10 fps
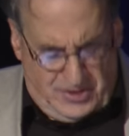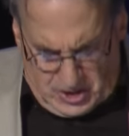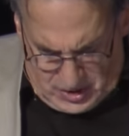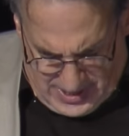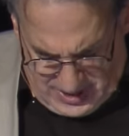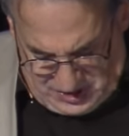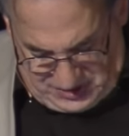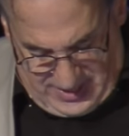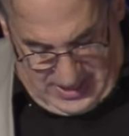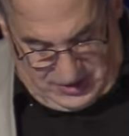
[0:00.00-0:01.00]
The United
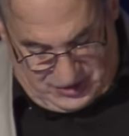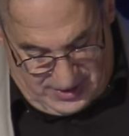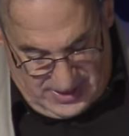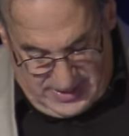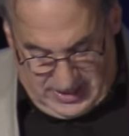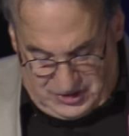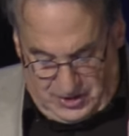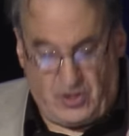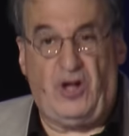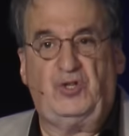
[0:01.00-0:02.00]
States is
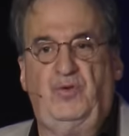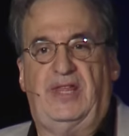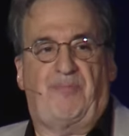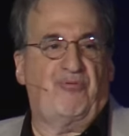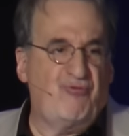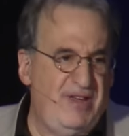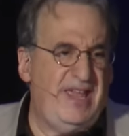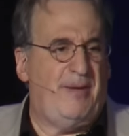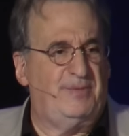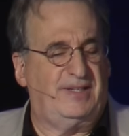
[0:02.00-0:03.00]
the country that
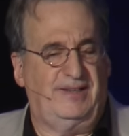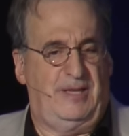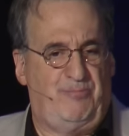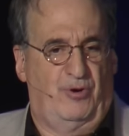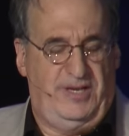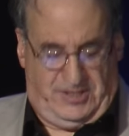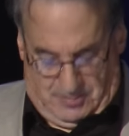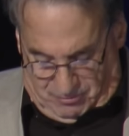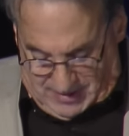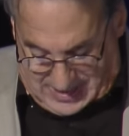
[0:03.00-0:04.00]
preeminently put
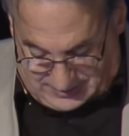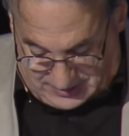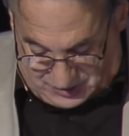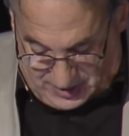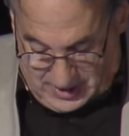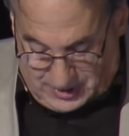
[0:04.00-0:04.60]
into practice